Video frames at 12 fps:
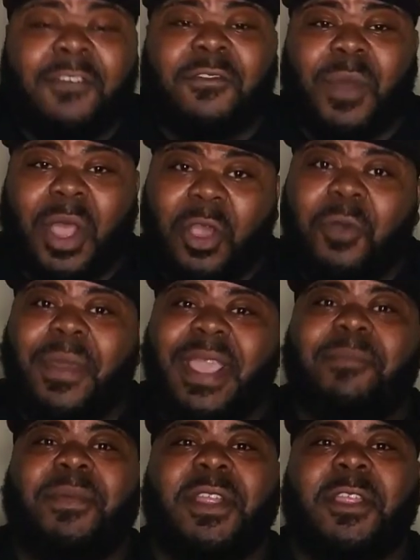from a
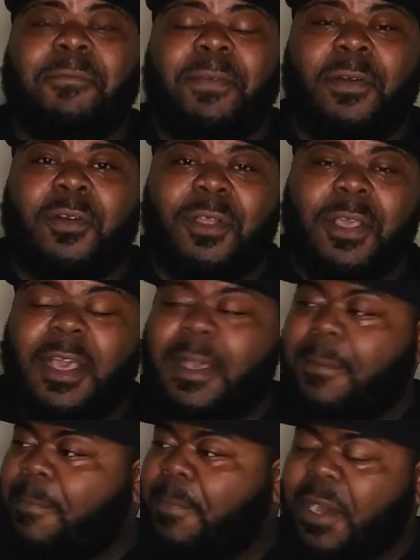homemade
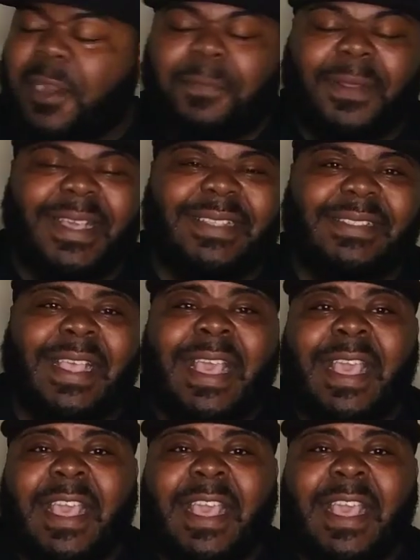burger place